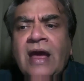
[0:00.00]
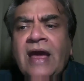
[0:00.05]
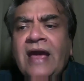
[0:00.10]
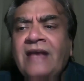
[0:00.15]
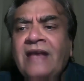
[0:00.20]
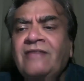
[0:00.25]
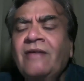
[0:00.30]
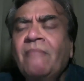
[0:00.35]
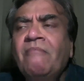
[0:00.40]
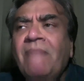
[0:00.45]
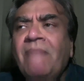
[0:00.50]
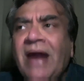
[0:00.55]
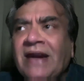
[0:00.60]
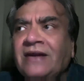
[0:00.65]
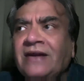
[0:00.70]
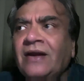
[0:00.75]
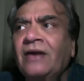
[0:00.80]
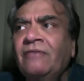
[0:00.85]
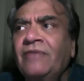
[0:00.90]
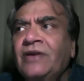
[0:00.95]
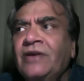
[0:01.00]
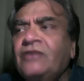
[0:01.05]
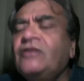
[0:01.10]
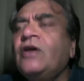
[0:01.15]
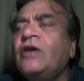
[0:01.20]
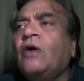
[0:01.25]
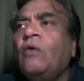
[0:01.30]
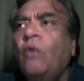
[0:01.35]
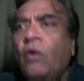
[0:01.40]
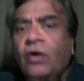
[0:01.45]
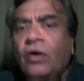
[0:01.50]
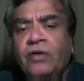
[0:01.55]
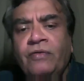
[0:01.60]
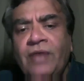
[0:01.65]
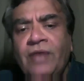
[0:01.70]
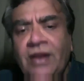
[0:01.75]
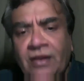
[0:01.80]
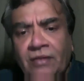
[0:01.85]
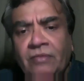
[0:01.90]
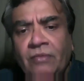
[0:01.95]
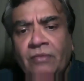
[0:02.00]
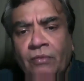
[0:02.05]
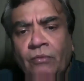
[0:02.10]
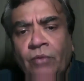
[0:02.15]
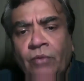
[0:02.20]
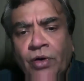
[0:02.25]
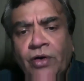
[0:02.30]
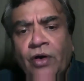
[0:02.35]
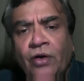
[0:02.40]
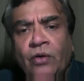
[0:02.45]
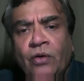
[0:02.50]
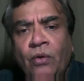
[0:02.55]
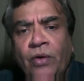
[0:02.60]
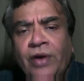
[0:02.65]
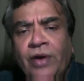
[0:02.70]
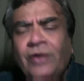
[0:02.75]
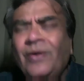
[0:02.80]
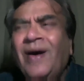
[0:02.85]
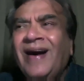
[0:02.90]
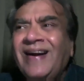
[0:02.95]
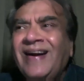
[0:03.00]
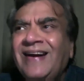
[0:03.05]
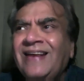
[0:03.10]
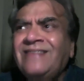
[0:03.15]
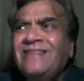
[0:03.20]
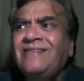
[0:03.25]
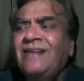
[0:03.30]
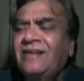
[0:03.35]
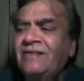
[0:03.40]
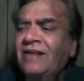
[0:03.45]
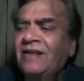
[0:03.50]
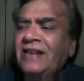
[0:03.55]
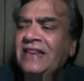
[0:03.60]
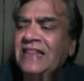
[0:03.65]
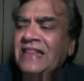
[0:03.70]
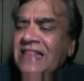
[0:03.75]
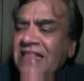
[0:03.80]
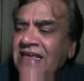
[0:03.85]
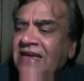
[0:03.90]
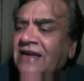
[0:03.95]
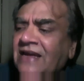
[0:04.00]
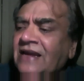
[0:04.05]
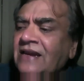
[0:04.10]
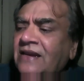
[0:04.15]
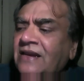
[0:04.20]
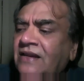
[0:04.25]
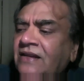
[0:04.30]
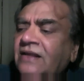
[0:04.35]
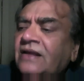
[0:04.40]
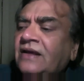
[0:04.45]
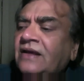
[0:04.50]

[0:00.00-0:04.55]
is a matter which the court would not go into unless there is a legal